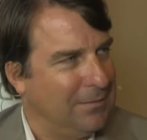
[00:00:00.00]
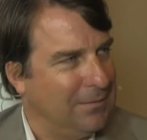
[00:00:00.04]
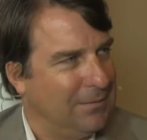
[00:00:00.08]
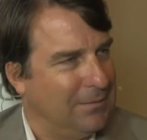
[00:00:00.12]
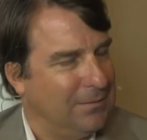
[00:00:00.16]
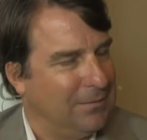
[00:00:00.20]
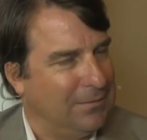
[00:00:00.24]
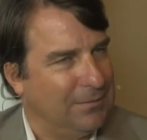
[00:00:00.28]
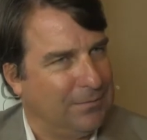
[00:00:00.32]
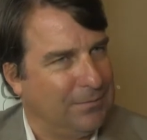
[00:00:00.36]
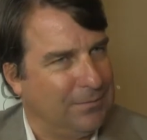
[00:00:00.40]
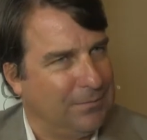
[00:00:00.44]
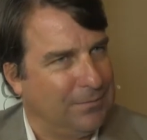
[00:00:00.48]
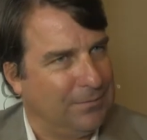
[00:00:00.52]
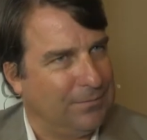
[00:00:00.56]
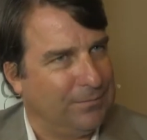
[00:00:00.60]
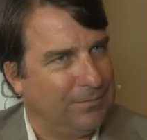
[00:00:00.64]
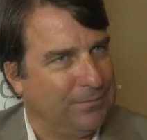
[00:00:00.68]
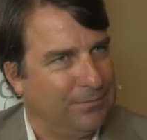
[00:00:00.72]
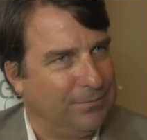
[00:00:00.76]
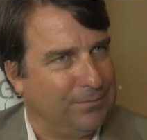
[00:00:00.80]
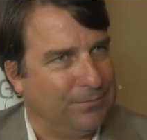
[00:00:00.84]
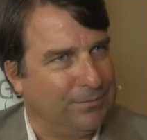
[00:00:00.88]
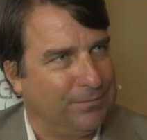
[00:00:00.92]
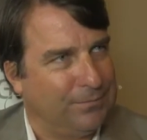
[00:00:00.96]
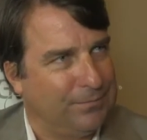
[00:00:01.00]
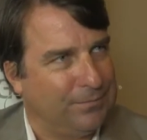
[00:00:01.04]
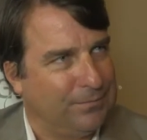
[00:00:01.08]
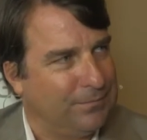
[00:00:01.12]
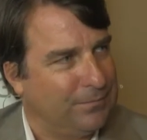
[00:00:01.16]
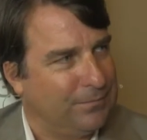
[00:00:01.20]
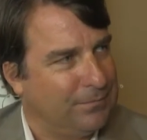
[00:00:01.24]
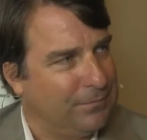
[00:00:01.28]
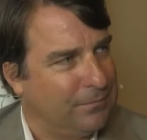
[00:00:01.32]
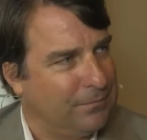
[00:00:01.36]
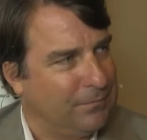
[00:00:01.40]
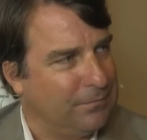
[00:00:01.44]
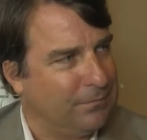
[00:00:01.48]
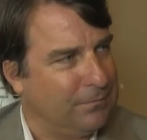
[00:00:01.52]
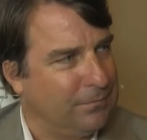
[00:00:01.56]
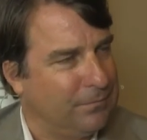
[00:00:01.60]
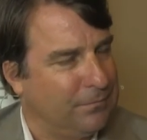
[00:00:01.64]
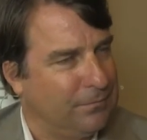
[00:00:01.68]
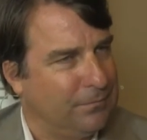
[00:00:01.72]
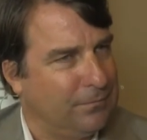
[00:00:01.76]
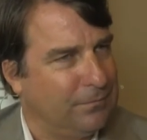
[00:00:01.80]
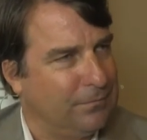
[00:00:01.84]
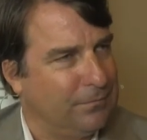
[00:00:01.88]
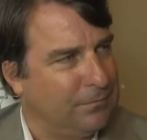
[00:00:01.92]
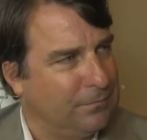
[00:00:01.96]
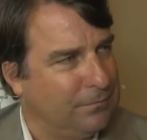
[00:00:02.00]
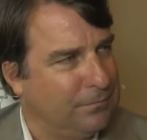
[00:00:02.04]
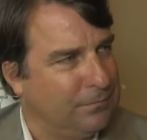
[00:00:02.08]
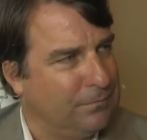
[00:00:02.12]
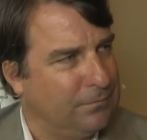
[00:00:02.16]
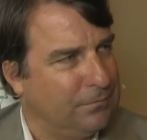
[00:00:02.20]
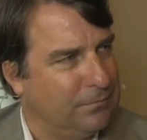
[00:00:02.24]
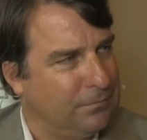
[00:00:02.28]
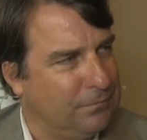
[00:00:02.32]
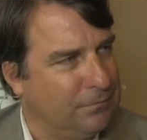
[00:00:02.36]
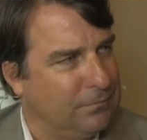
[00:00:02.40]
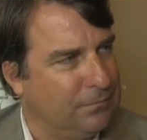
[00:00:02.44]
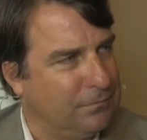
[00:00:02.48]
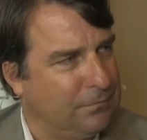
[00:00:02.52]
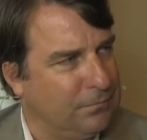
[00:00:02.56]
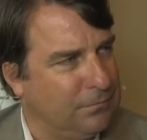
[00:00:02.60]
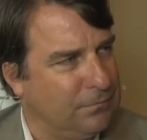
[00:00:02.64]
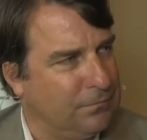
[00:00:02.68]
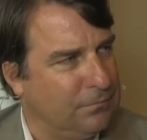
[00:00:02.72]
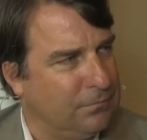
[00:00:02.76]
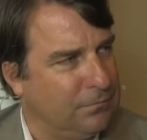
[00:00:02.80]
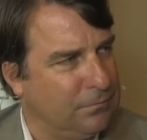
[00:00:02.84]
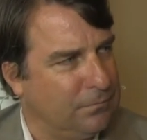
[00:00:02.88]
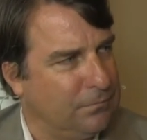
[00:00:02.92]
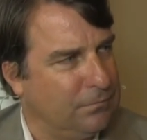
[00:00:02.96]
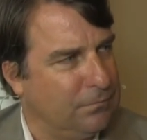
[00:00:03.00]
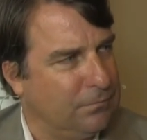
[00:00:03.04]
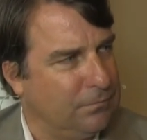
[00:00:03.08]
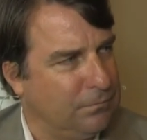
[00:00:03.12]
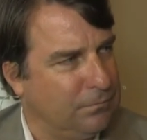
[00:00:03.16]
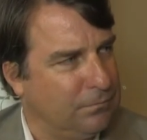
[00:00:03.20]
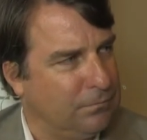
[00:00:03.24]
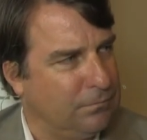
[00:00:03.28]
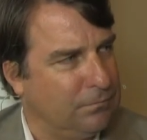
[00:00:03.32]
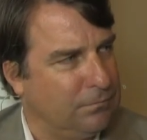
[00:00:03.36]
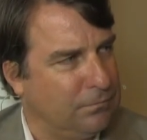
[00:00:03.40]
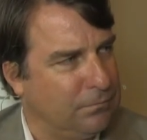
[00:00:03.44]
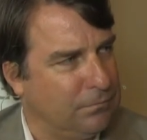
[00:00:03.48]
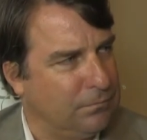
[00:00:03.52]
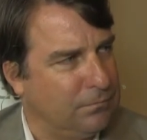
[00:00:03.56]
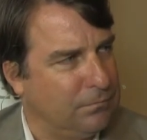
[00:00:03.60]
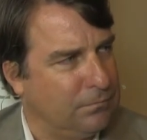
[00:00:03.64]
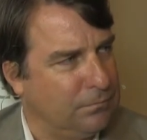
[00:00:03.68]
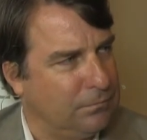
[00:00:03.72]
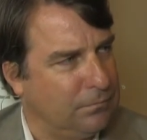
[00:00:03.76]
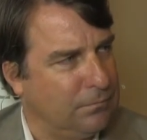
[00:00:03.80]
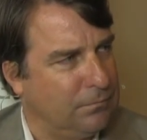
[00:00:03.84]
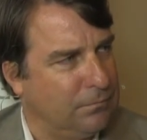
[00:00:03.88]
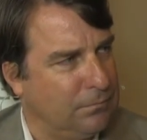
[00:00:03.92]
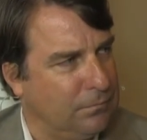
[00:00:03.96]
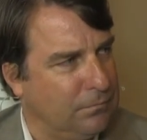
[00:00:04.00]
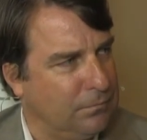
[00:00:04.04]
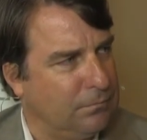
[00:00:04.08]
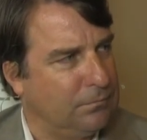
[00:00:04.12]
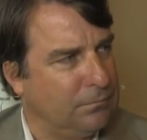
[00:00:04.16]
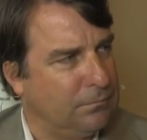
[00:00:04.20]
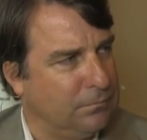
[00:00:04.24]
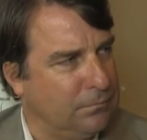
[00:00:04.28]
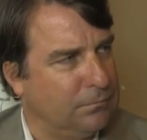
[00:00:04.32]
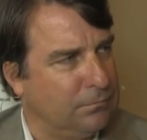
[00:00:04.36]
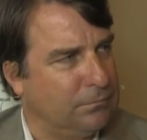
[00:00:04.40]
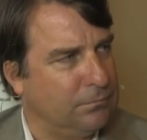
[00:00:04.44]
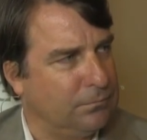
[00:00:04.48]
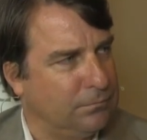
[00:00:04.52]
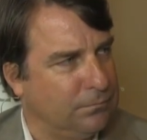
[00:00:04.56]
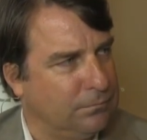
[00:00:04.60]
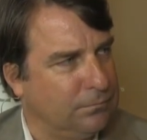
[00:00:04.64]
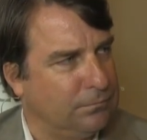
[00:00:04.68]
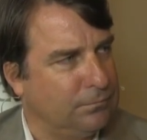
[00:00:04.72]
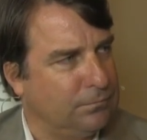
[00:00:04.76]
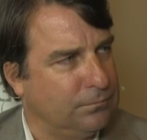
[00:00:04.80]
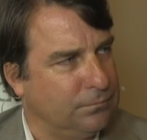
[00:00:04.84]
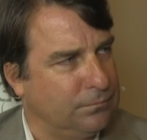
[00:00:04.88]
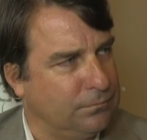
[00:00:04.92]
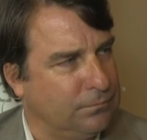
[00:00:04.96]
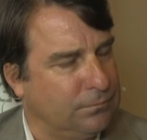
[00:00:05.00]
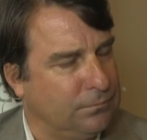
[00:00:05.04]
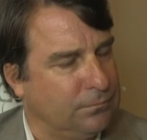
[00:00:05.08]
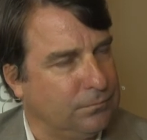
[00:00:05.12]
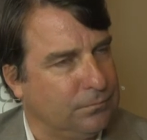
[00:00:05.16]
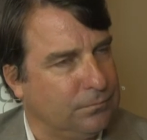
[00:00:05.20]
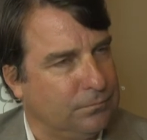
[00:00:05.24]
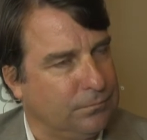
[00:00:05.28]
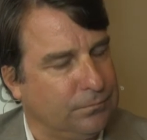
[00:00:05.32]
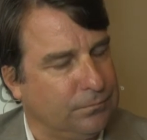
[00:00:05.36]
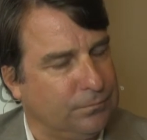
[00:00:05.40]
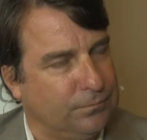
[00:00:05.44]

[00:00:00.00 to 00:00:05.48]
(not speaking)